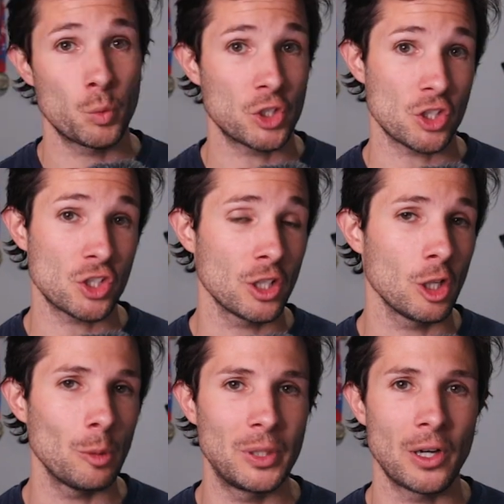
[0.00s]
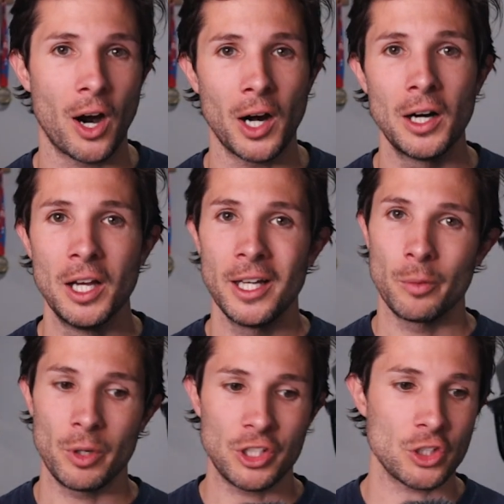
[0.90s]
which is still a PR,
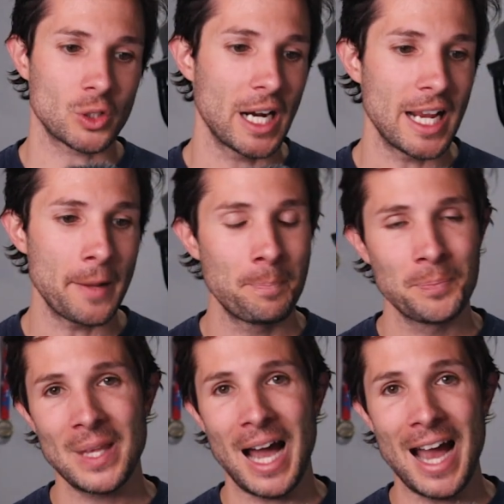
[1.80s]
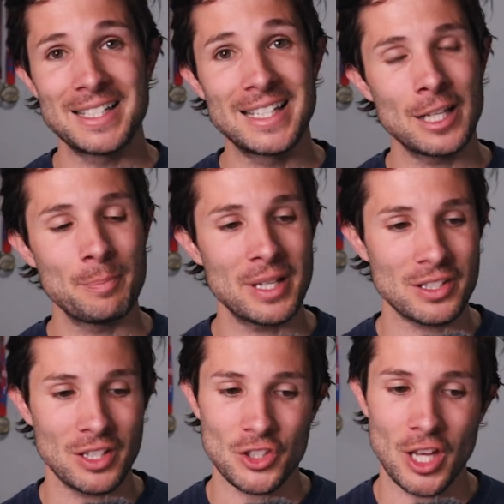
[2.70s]
which is great. I did miss
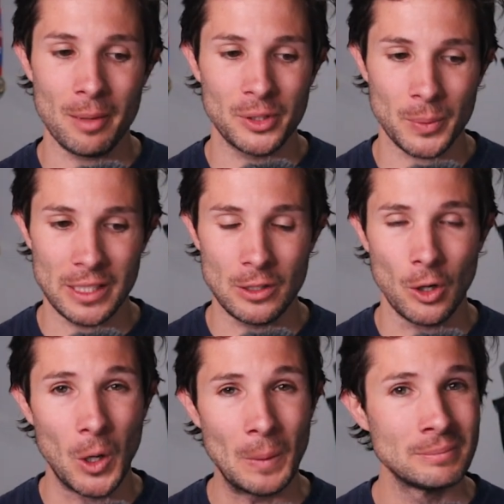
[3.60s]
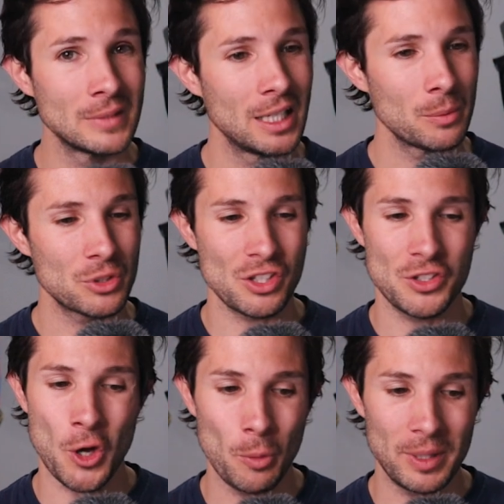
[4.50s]
the sub three goal, which is
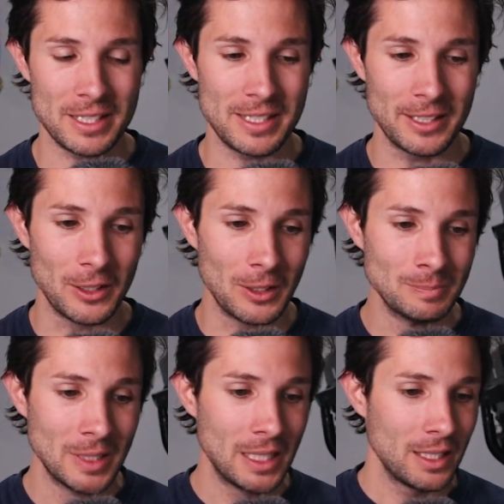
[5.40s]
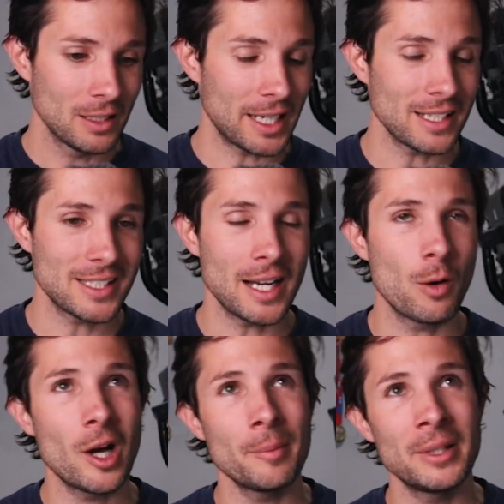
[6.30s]
no big deal. Like I said,
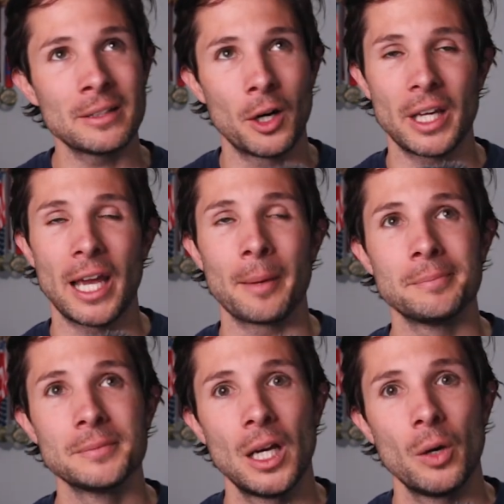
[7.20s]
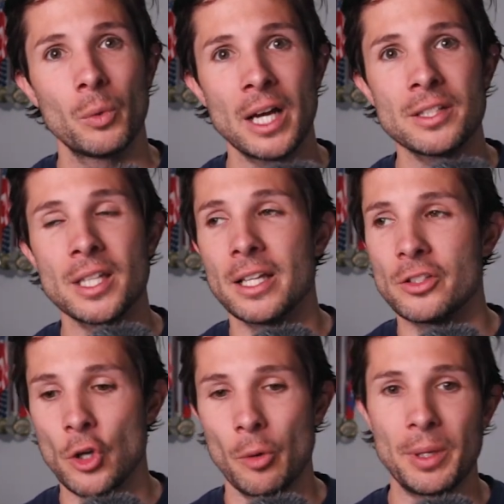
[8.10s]
oh, I mean, okay. When I say
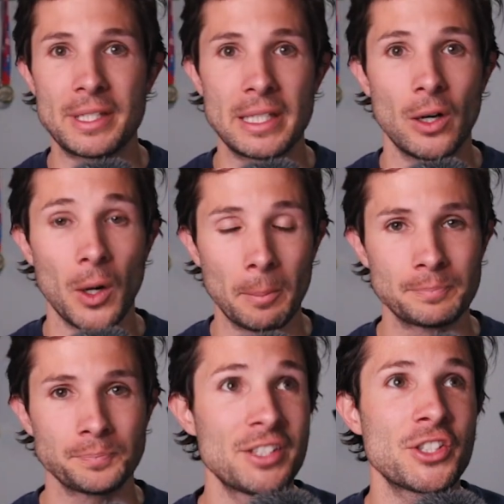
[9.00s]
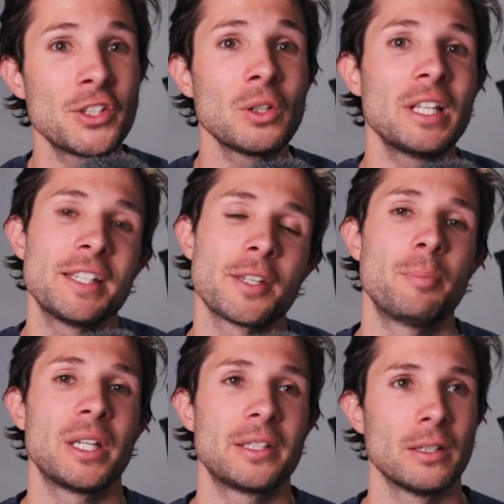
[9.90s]
it's no big deal, it still is a
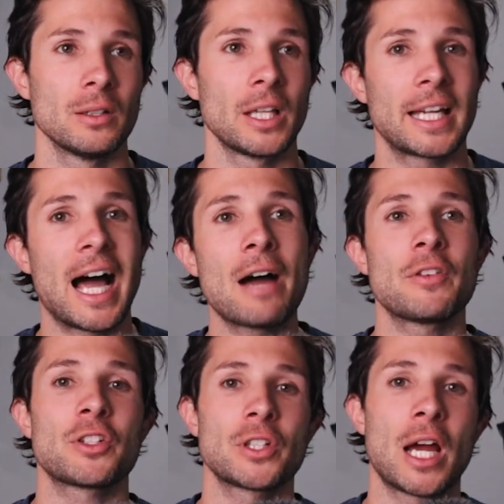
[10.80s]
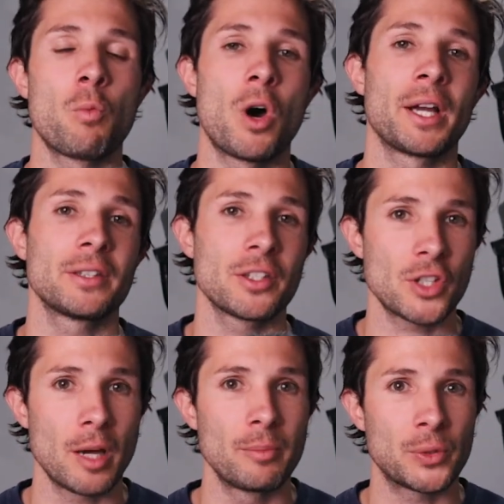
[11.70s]
big deal. Like, obviously, I wanted the
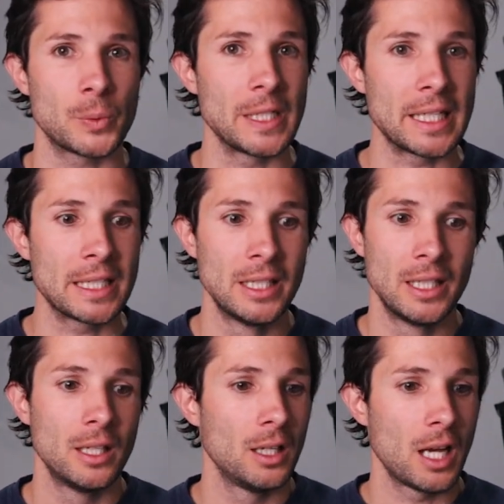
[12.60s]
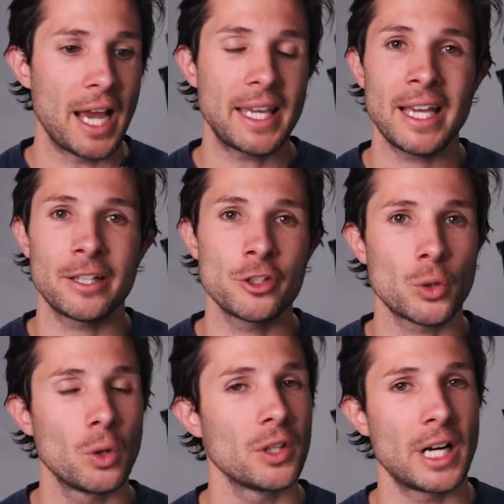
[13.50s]
sub three. I can't
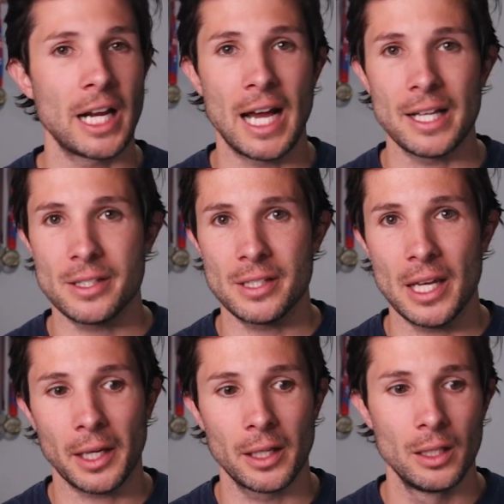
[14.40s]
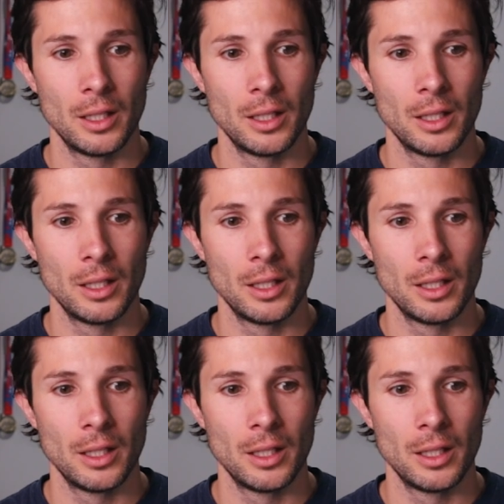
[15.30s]
control that I got sick,